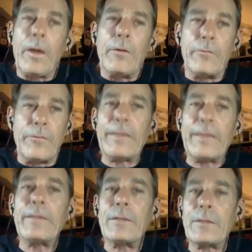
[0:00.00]

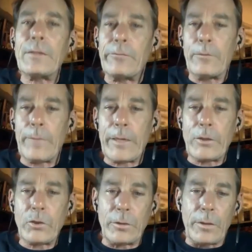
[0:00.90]
vetting this
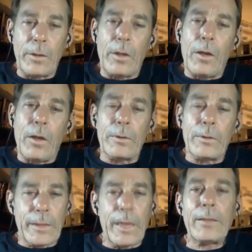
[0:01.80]
information on a
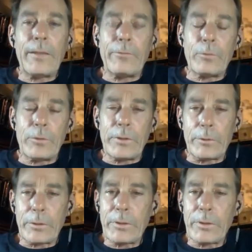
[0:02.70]
gut level to
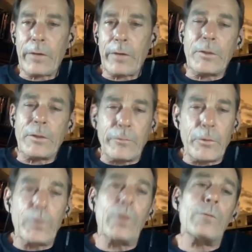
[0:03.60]
yourself because if
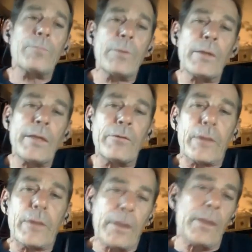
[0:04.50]
you don't believe
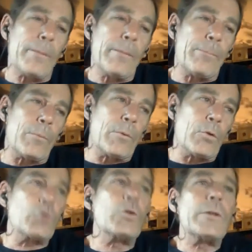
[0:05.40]
it,
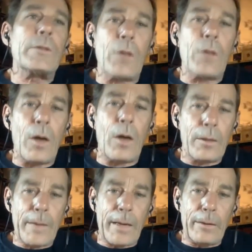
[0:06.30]
you shouldn't talk
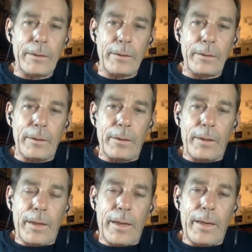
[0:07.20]
about it
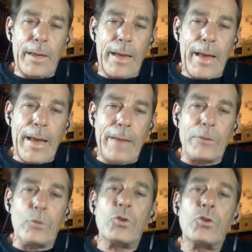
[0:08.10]
and
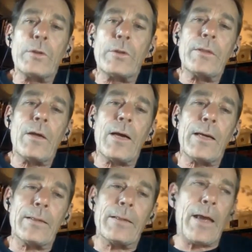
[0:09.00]
you should
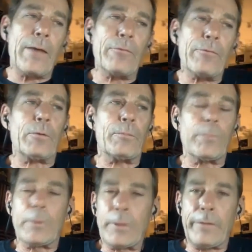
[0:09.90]
not ever
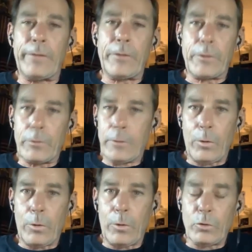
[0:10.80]
believe that you know
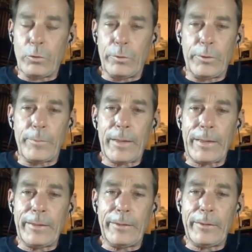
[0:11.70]
the whole truth about
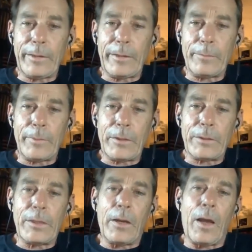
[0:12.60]
anything because